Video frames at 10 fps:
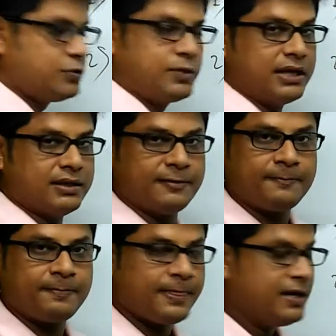together.
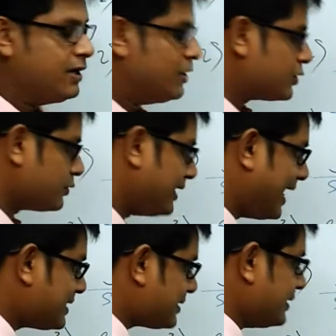So
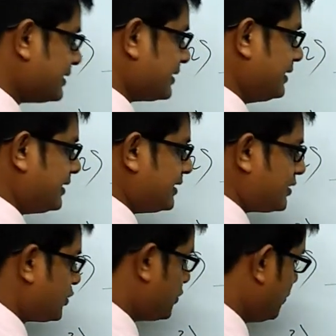that's the reason
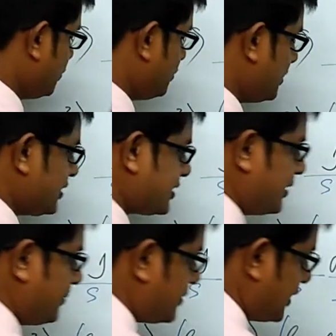these
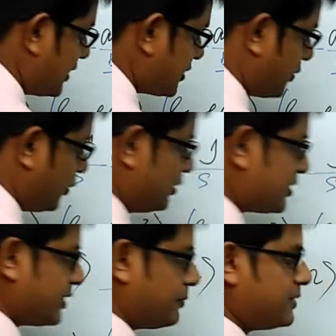subjects, the whole
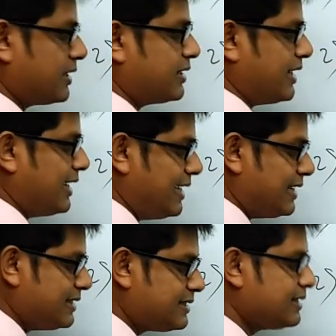subject
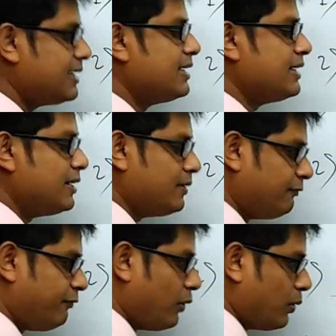is
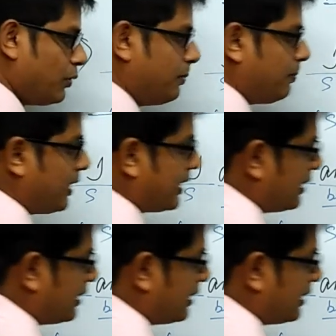followed by